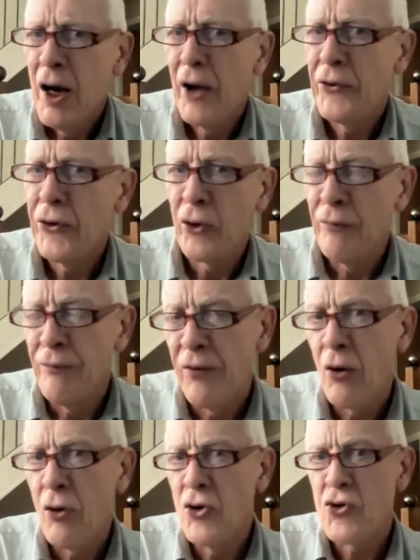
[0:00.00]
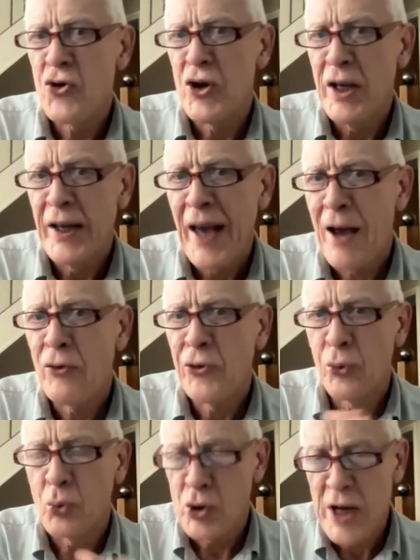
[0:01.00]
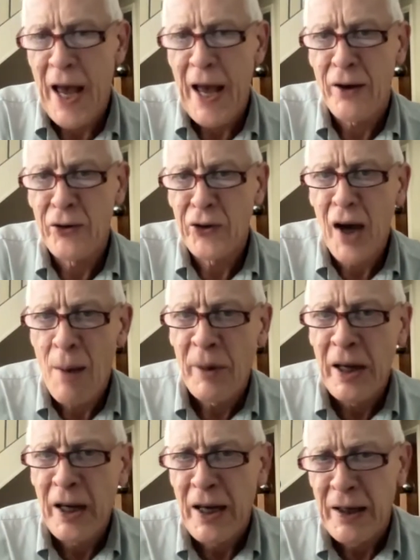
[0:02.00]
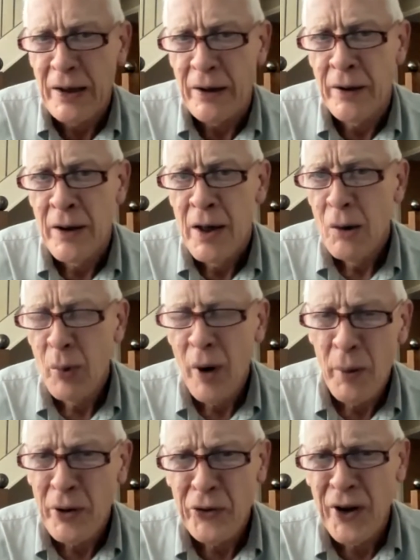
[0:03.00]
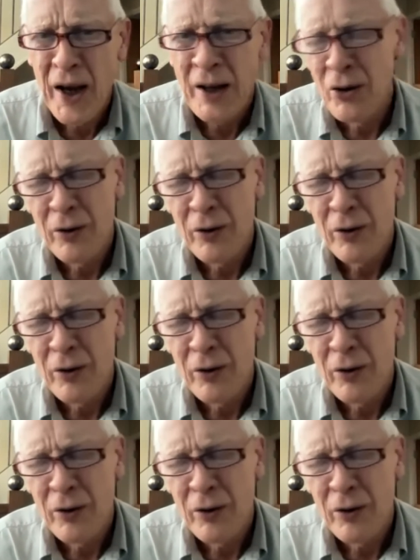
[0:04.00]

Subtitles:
a sort of voluntary council tax coming in where we're saying,